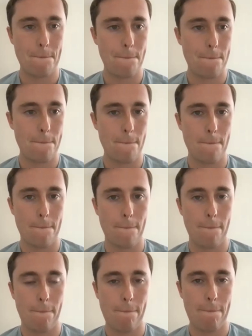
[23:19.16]

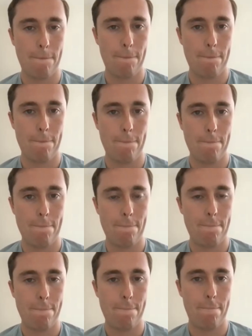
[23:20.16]

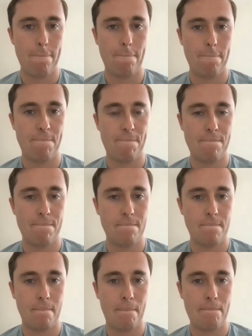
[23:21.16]

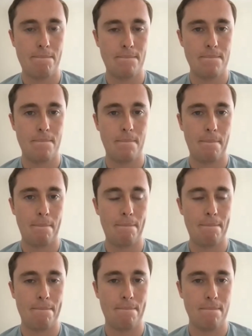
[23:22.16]

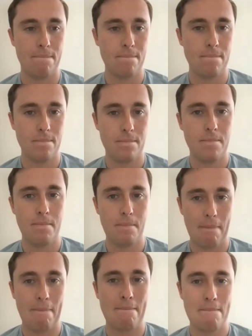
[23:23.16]
[no speech]